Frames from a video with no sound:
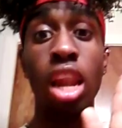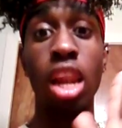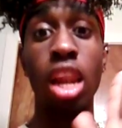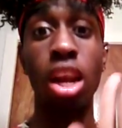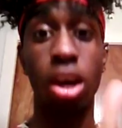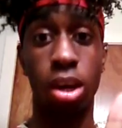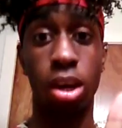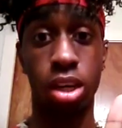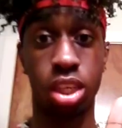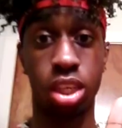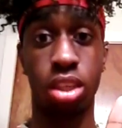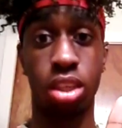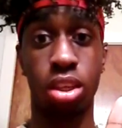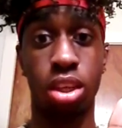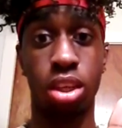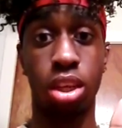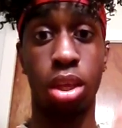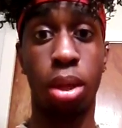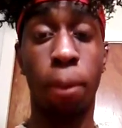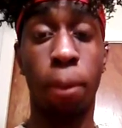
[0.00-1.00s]
Look,
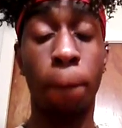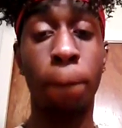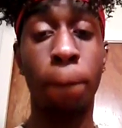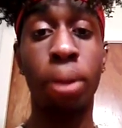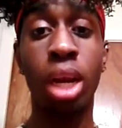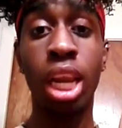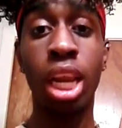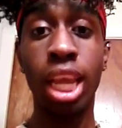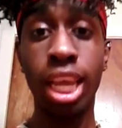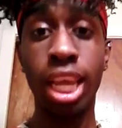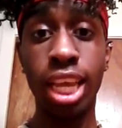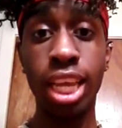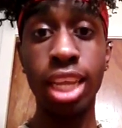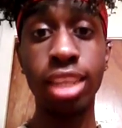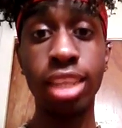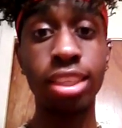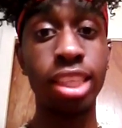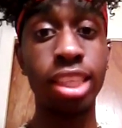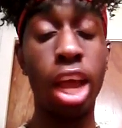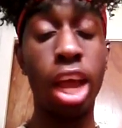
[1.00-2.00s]

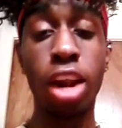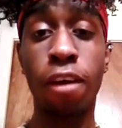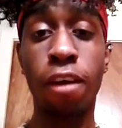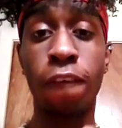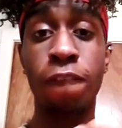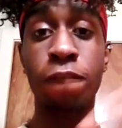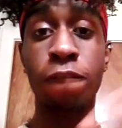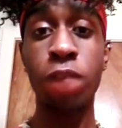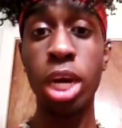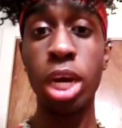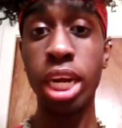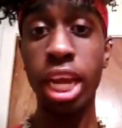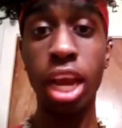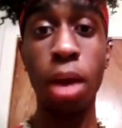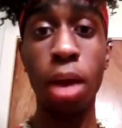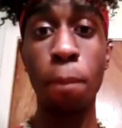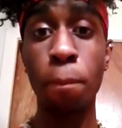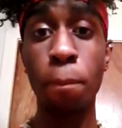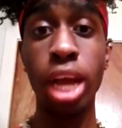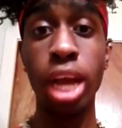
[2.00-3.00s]
please stay the
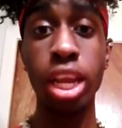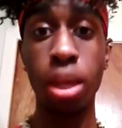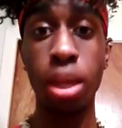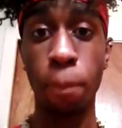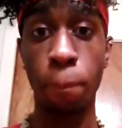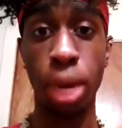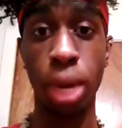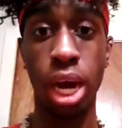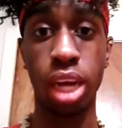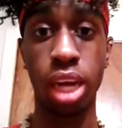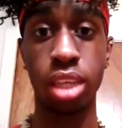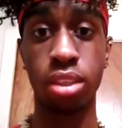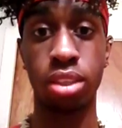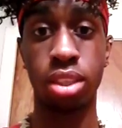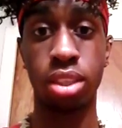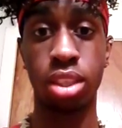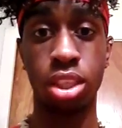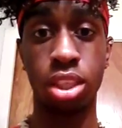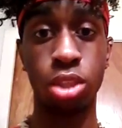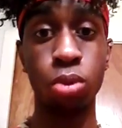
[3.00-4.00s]
fuck out my
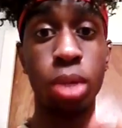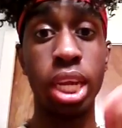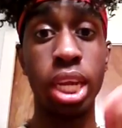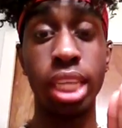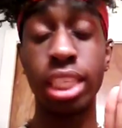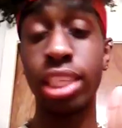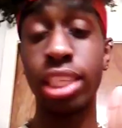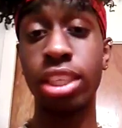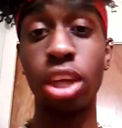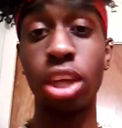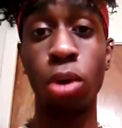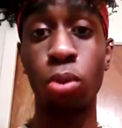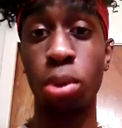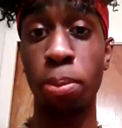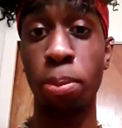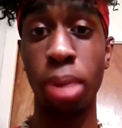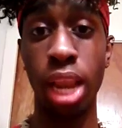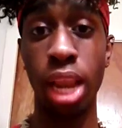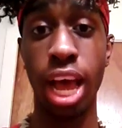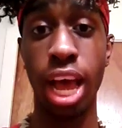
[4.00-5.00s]
inbox. You get no
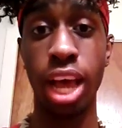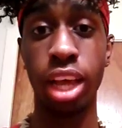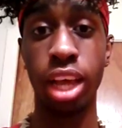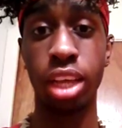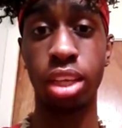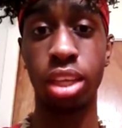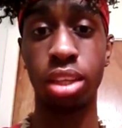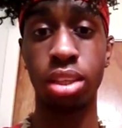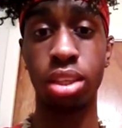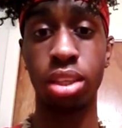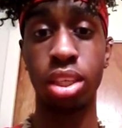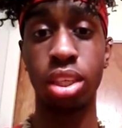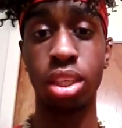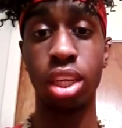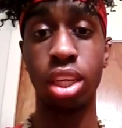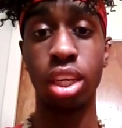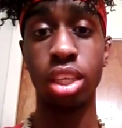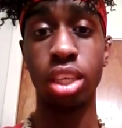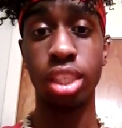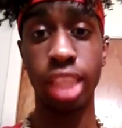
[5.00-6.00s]
reply.
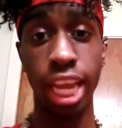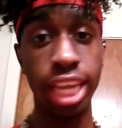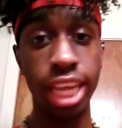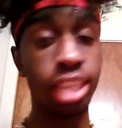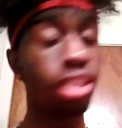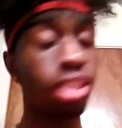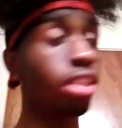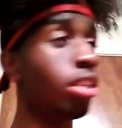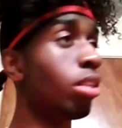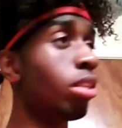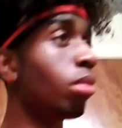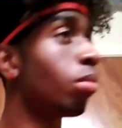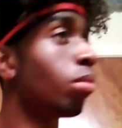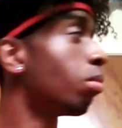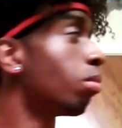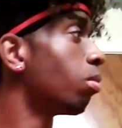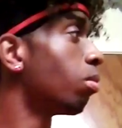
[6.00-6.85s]
Thank you.